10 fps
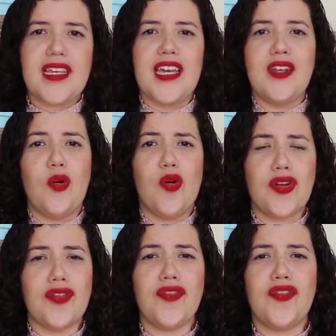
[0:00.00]
in
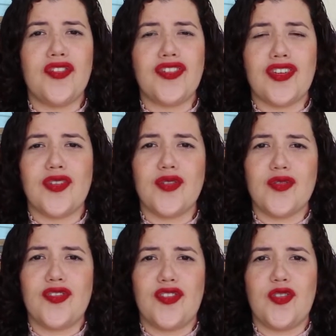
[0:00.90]
order for
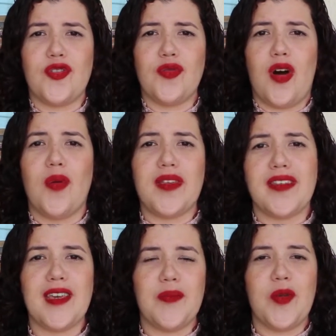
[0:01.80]
you to
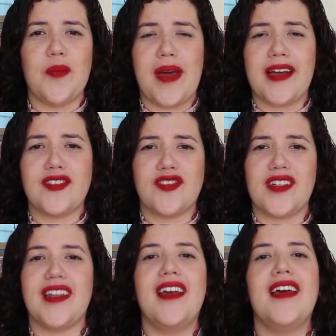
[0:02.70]
always keep your back
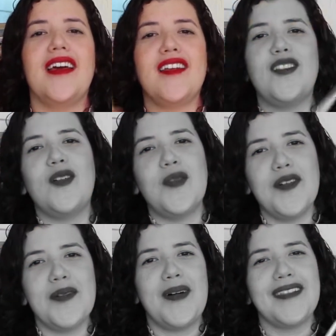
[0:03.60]
straight. And don't
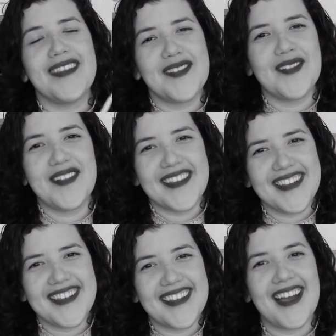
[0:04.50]
worry about these
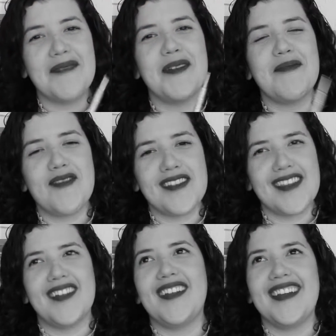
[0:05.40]
noises. I'm in
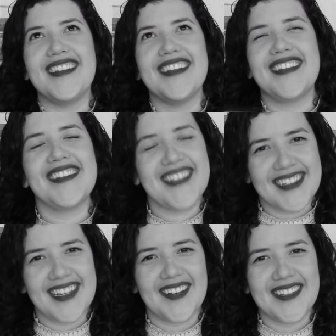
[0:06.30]
Brazil and this is
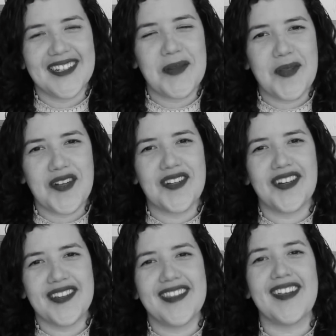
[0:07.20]
just how the
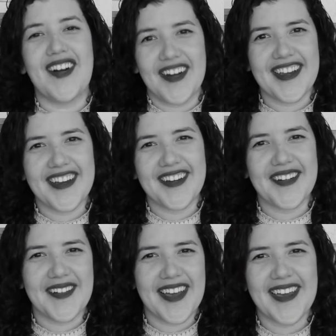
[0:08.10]
neighborhoods are here,
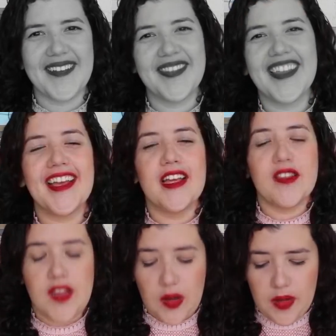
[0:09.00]
okay?
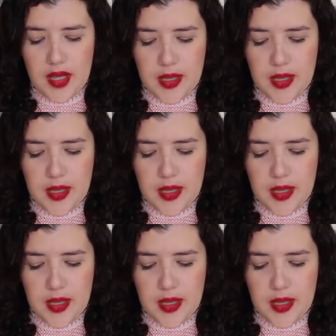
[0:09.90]
So